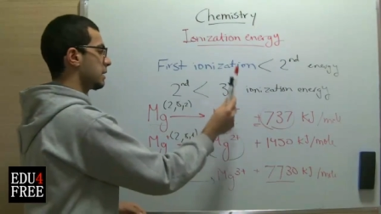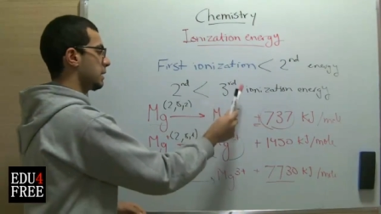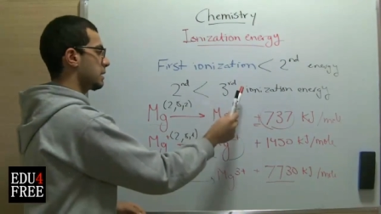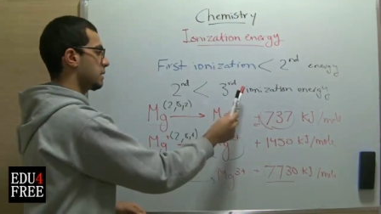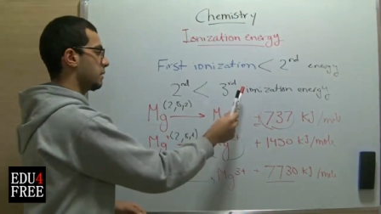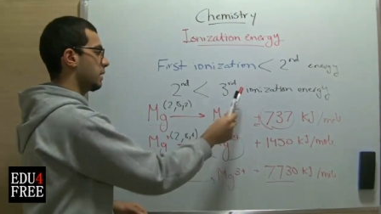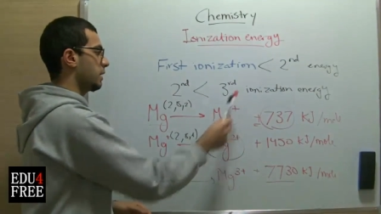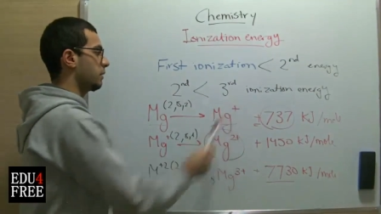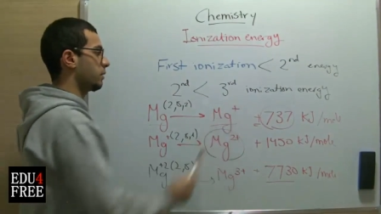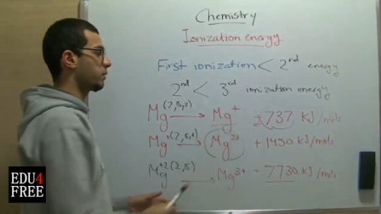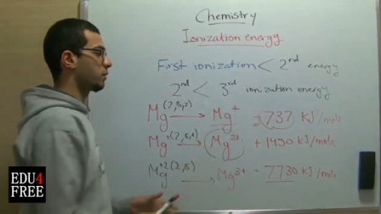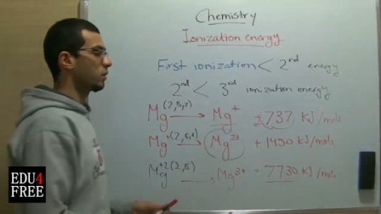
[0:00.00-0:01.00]
is less
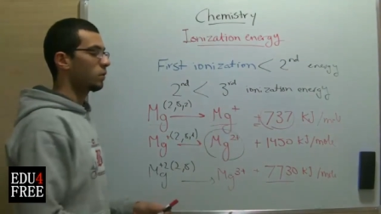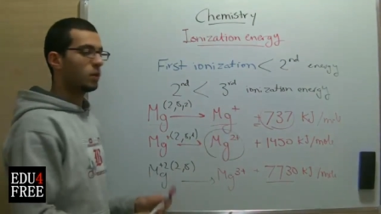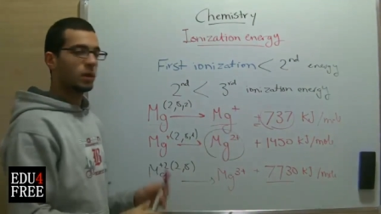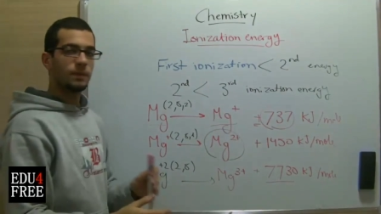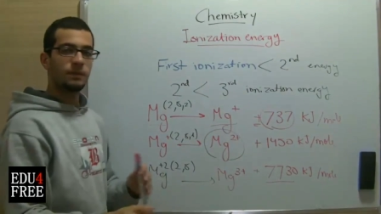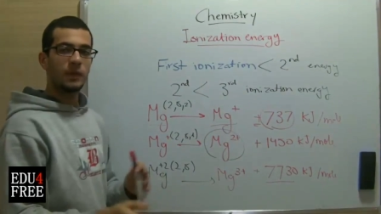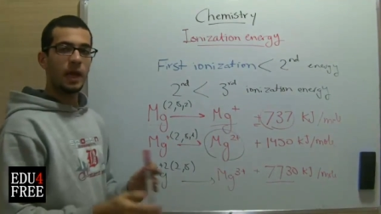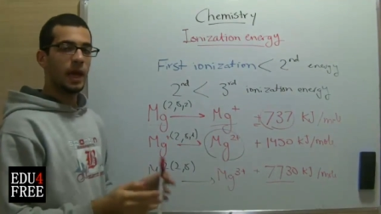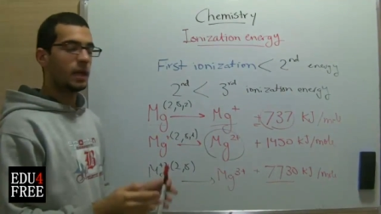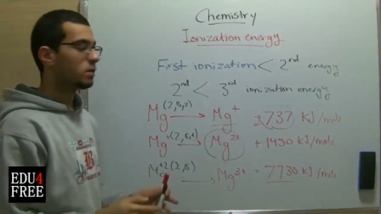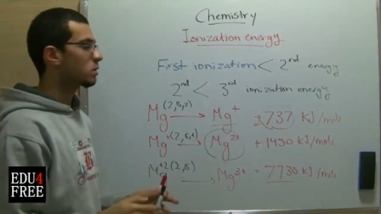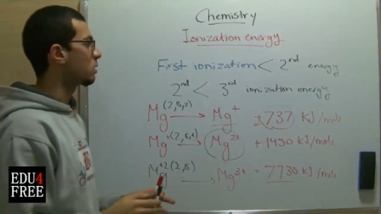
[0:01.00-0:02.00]
than the third one,
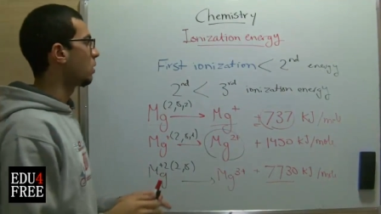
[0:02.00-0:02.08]
and